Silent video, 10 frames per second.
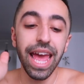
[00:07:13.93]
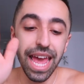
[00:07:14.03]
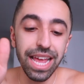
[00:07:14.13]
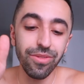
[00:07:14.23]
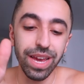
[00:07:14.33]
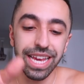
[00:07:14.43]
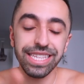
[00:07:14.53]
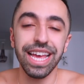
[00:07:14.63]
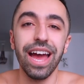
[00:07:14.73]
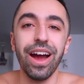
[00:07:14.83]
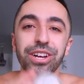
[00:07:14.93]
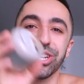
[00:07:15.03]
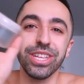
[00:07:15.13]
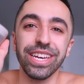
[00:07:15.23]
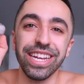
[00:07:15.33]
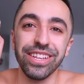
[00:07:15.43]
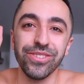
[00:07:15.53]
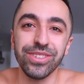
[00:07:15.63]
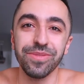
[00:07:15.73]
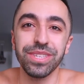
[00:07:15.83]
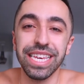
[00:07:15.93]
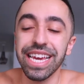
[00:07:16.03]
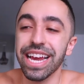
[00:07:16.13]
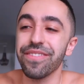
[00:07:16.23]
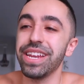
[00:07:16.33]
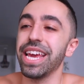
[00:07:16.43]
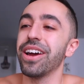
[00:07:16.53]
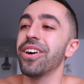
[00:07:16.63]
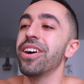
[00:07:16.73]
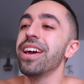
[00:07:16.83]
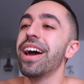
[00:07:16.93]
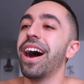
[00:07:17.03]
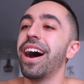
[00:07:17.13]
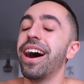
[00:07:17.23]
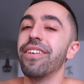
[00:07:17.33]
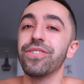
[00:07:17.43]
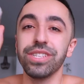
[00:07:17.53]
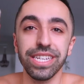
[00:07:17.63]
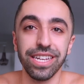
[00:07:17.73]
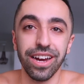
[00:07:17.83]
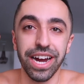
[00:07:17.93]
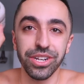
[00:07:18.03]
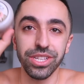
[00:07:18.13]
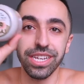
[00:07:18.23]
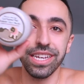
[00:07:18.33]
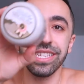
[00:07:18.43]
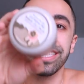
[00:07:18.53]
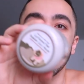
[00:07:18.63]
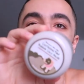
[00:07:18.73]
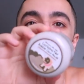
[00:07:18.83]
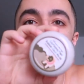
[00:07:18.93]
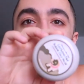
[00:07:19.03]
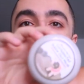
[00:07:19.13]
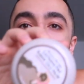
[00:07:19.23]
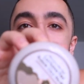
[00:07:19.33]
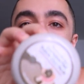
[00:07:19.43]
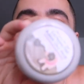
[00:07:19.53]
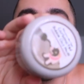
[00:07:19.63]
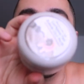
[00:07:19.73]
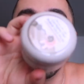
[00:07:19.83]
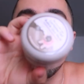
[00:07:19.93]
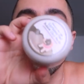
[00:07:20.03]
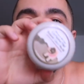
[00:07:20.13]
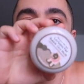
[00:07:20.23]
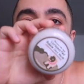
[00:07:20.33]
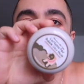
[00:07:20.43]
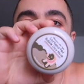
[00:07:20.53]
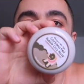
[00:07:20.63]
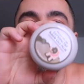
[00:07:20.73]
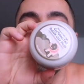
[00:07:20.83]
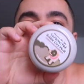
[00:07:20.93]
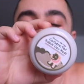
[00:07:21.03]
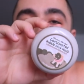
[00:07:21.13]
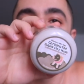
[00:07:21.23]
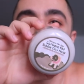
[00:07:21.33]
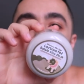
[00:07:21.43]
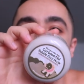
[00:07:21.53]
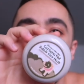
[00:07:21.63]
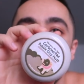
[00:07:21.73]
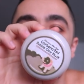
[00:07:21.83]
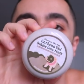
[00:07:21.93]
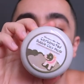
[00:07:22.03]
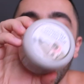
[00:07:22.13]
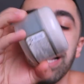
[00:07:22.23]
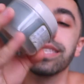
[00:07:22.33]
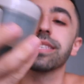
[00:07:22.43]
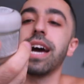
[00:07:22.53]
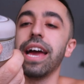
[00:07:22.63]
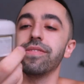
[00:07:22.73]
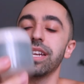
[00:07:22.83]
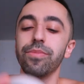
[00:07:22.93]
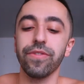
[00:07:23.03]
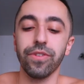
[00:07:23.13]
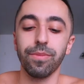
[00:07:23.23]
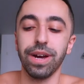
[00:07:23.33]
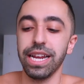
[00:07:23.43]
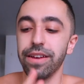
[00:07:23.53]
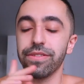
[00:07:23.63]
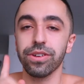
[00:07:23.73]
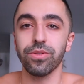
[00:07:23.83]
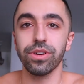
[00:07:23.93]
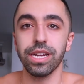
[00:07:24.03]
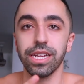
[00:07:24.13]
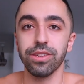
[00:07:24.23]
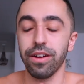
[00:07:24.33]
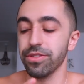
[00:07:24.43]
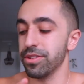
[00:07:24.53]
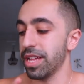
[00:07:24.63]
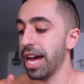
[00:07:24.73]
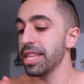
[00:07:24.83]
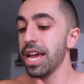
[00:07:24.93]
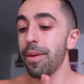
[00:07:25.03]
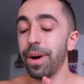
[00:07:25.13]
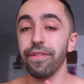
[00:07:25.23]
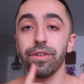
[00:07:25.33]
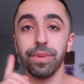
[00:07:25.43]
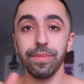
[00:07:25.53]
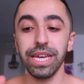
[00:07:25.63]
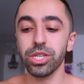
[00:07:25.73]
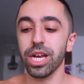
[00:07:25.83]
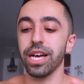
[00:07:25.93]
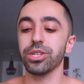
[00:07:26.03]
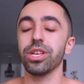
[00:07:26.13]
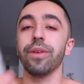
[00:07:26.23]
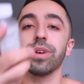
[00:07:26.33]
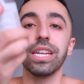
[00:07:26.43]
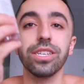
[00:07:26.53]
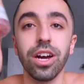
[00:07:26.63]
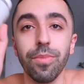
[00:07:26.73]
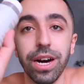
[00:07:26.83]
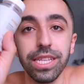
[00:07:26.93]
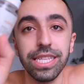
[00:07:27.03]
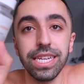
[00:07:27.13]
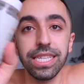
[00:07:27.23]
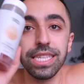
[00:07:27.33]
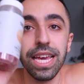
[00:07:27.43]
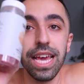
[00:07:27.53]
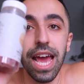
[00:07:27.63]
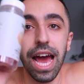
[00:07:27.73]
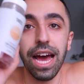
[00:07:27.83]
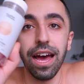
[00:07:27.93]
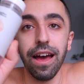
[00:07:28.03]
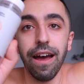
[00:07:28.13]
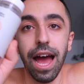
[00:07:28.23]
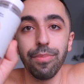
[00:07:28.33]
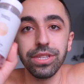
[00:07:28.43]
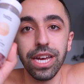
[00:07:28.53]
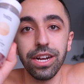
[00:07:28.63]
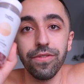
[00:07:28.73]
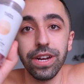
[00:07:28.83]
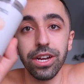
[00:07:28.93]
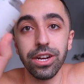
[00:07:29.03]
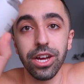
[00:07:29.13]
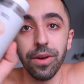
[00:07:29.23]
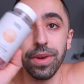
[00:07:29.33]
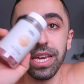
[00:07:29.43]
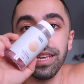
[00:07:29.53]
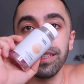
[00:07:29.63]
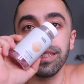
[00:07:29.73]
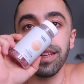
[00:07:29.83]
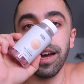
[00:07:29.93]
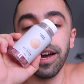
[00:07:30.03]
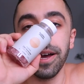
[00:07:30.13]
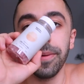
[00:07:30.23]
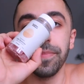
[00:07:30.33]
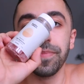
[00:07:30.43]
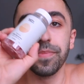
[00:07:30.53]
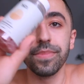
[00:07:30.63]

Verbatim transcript: Anyways, I'm actually gonna do some skincare video uh, for TikTok actually. Still, oh, I promise that I will show you guys. I will do this uh, clay mask. I have done it before, but I never recorded it, so I will do that. But for my main channel, actually, I'm gonna talk about this uh, apple cider vinegar gummies. Um,